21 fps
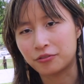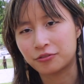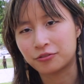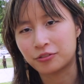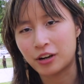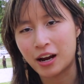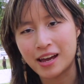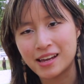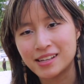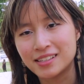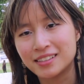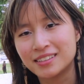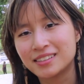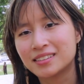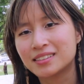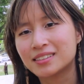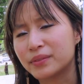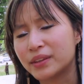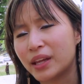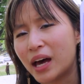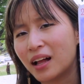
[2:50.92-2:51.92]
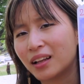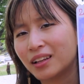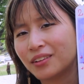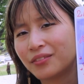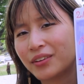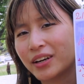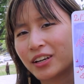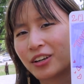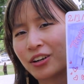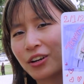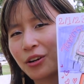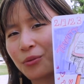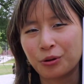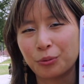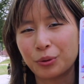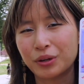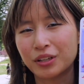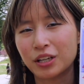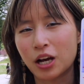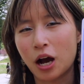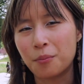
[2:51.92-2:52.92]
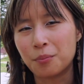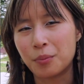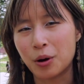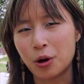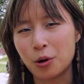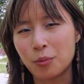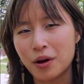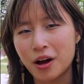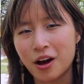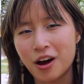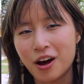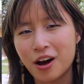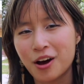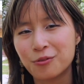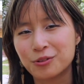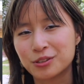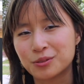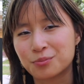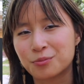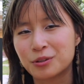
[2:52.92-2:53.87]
friends, the elevator. We went and got boba. It was